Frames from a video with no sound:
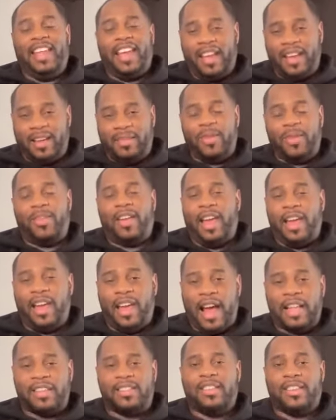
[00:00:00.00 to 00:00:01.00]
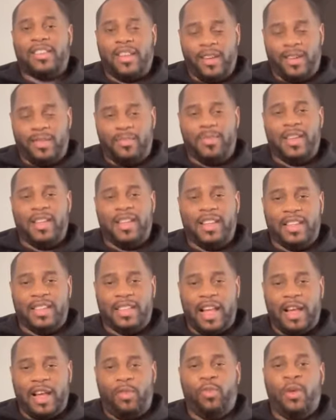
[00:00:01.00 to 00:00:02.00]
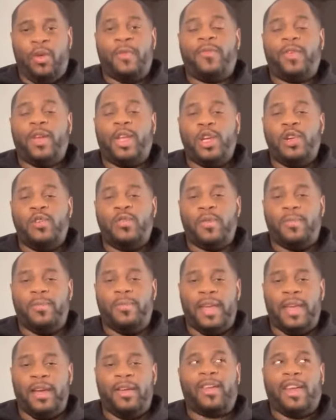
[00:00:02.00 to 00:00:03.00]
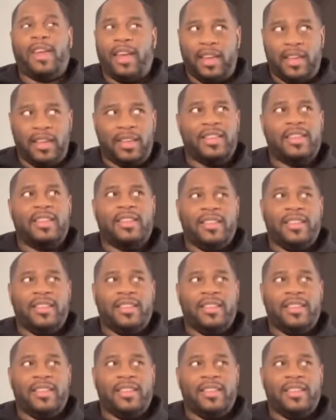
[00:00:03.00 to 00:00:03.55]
I took care of business? Like, what for you would be, okay,